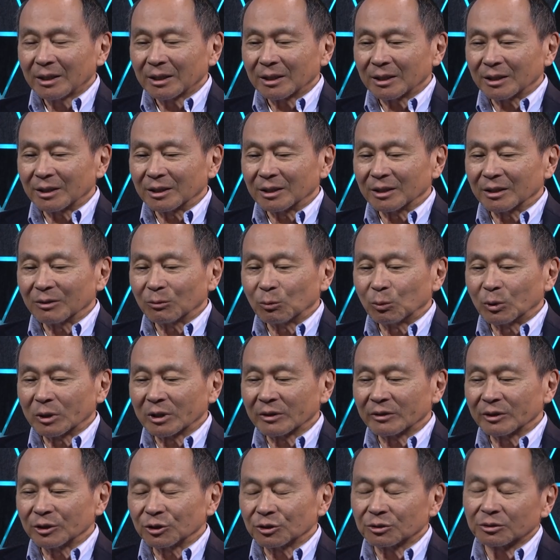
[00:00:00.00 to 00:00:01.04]
uh,
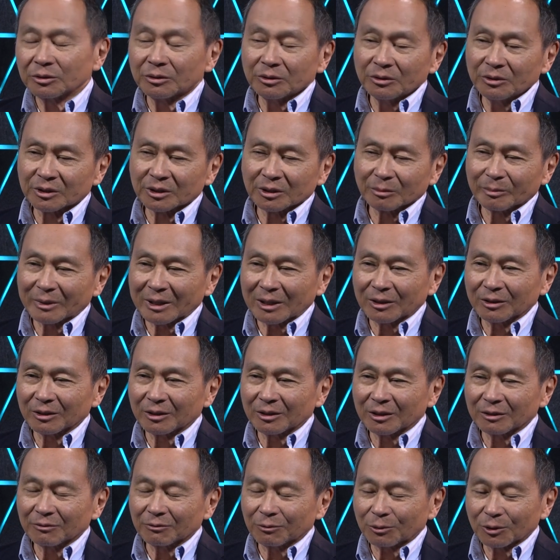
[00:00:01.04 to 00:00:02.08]
one of the truths
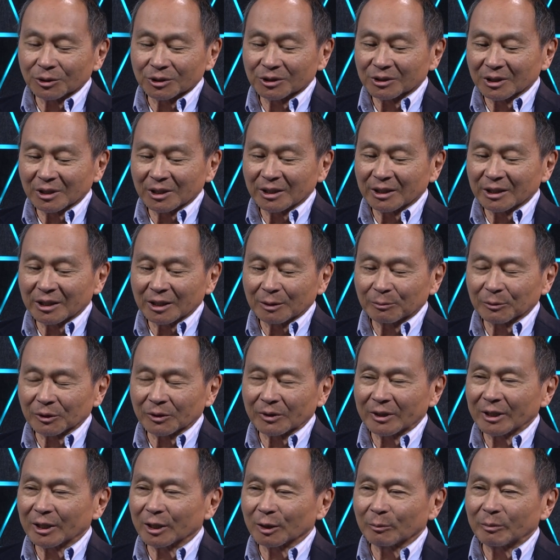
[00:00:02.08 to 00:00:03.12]
about, unfortunately,
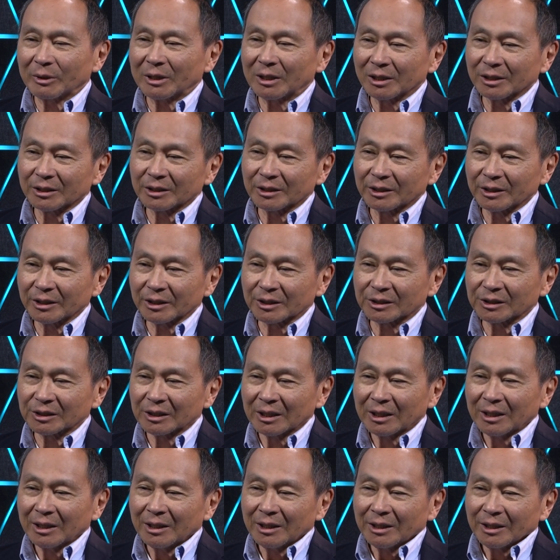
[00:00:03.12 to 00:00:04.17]
democratic politics
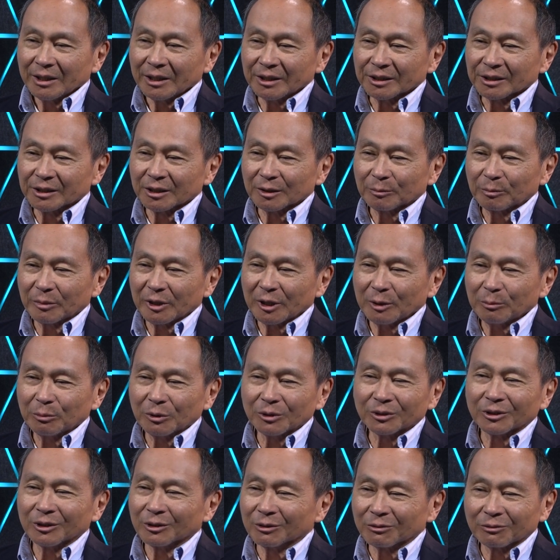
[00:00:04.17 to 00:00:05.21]
is that
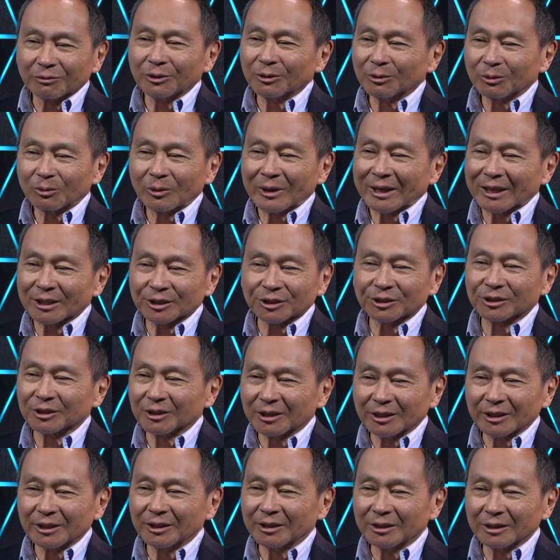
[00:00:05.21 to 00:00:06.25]
people don't vote
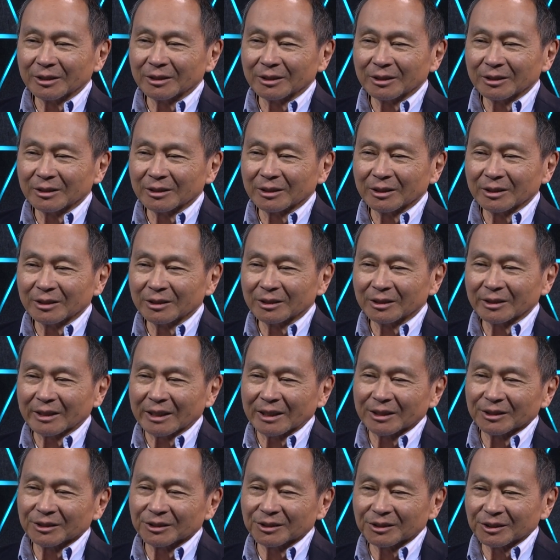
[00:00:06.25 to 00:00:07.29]
rationally. It, it,
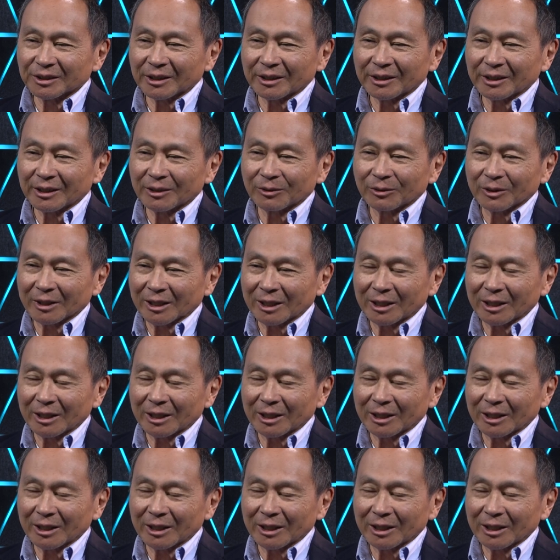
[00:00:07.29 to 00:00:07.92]
that is to say, they don't